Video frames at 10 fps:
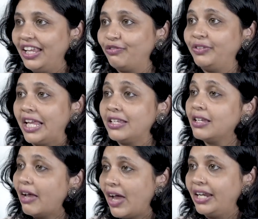If there is a
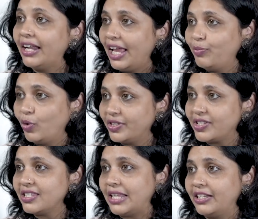valid
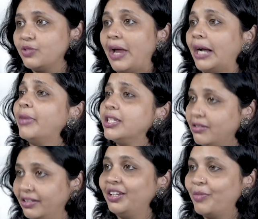hypothesis that is backed by a
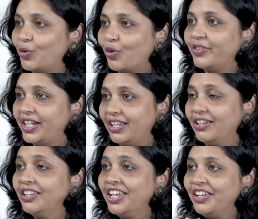certain amount of data,
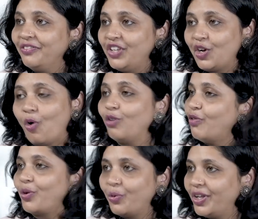we are all
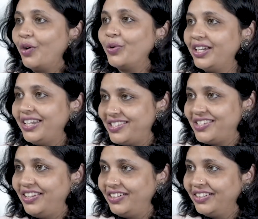for going out and testing it.